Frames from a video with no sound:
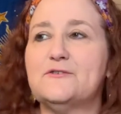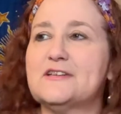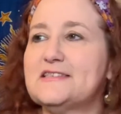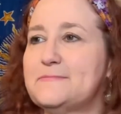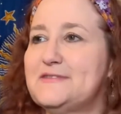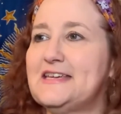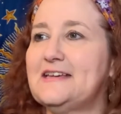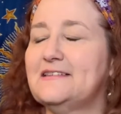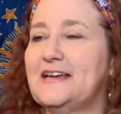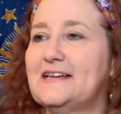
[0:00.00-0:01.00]
because I'm seeing
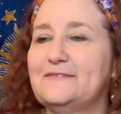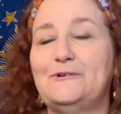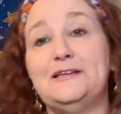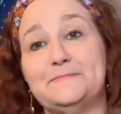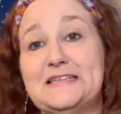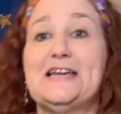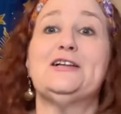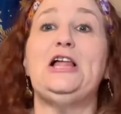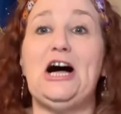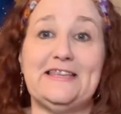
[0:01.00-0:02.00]
like, well, I'm seeing
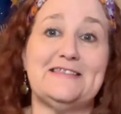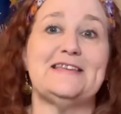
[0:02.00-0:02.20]
clots.